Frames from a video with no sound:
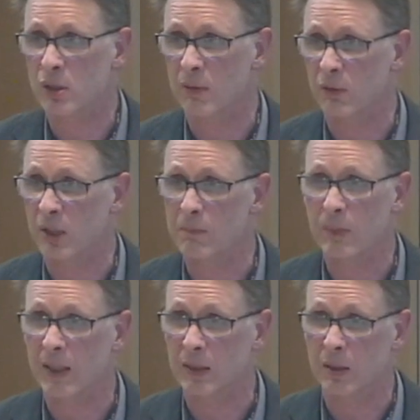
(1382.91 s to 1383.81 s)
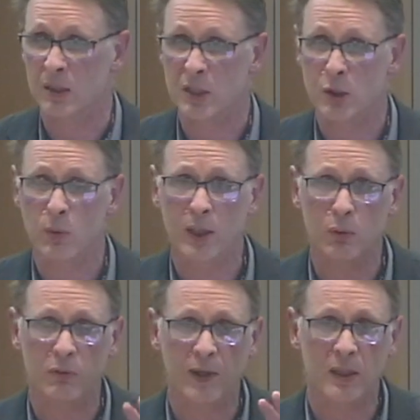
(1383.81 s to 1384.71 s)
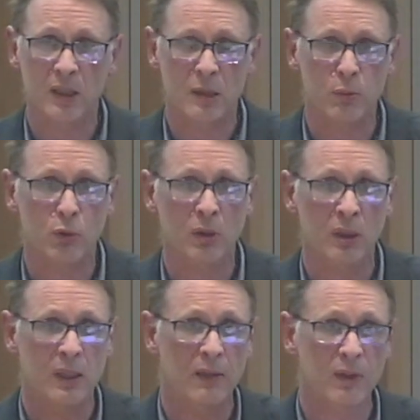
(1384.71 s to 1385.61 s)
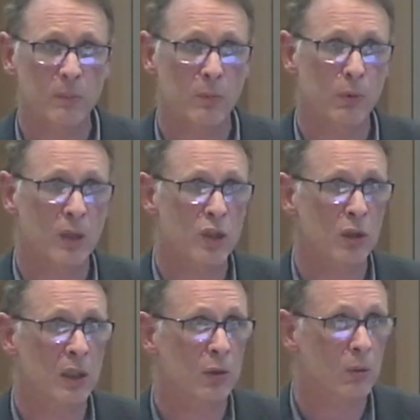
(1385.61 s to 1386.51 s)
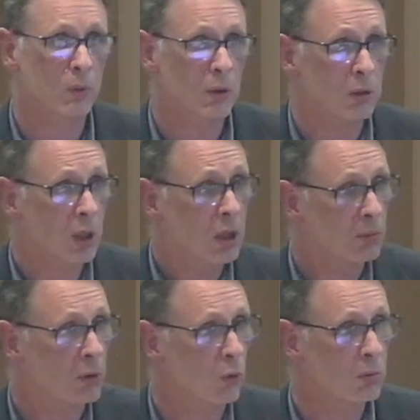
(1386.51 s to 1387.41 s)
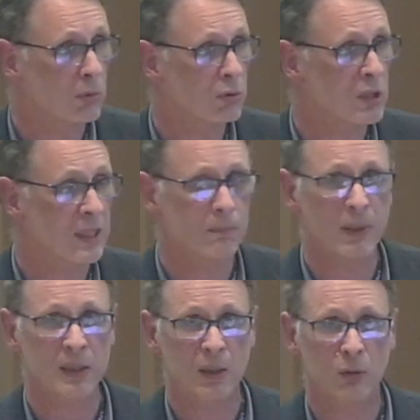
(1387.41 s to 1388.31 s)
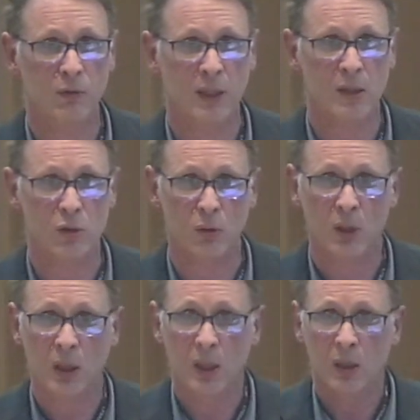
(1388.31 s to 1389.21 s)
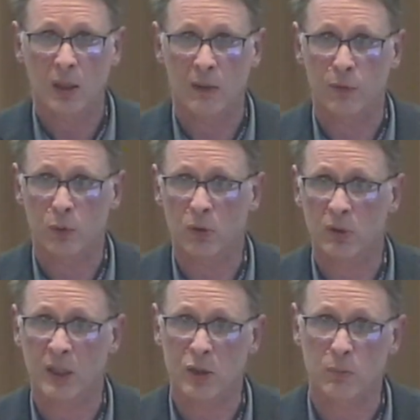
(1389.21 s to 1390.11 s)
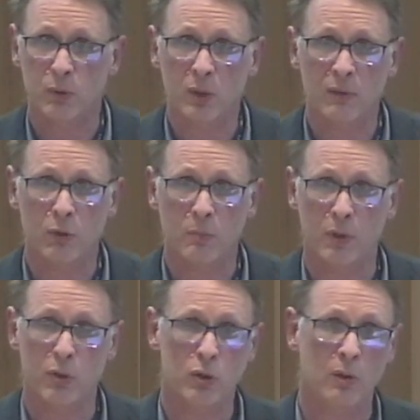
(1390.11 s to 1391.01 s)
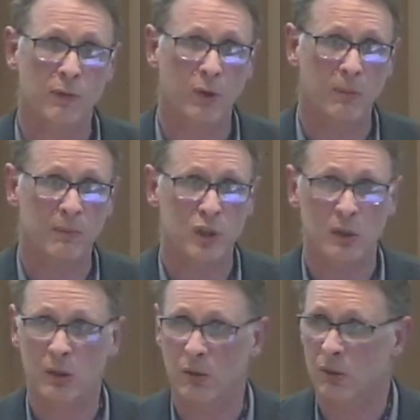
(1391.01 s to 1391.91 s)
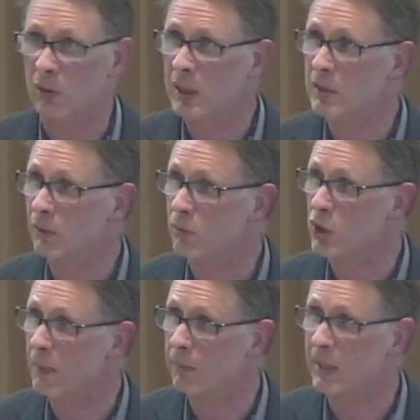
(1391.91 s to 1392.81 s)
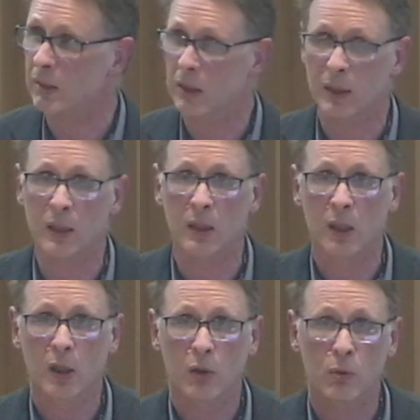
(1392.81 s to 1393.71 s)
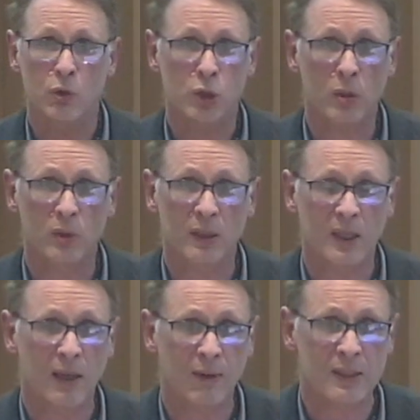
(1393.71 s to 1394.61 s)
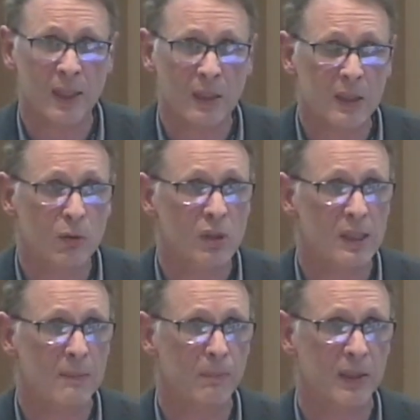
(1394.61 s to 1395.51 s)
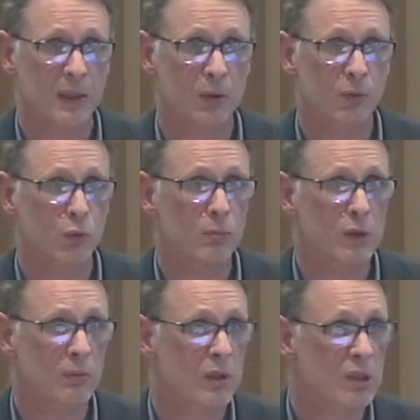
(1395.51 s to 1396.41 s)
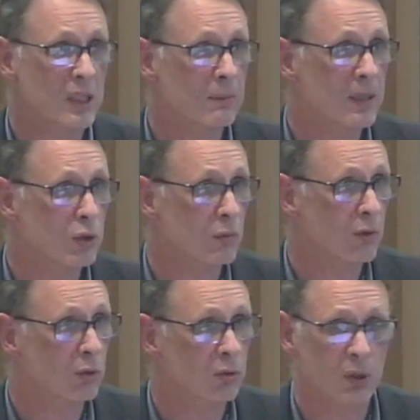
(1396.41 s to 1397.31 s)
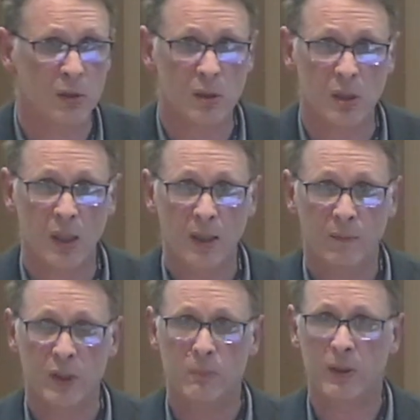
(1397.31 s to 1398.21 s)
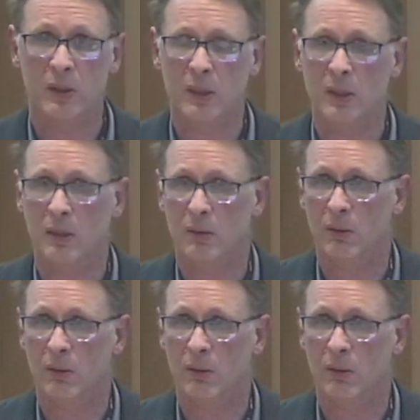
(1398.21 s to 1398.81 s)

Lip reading: have an impact. And this is why you find this mutant in every population in the world with almost the same pattern of cancer. If you go, there is a beautiful poster from colleagues from Japan here who show that they have exactly the same pattern of tumors with the same age of occurrence, depending